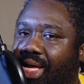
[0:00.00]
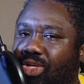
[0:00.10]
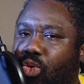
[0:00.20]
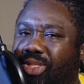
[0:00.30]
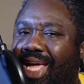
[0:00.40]

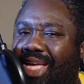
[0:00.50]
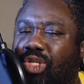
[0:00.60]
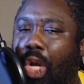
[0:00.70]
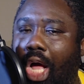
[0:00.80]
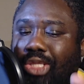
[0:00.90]
It takes
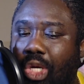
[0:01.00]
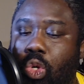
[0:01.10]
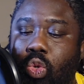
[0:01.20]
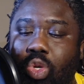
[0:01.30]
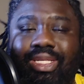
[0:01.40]
so long to
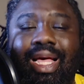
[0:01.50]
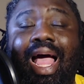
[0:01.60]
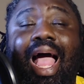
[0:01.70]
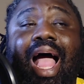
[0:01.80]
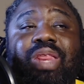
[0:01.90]
lose,
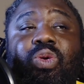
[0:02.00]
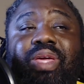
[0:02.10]
and you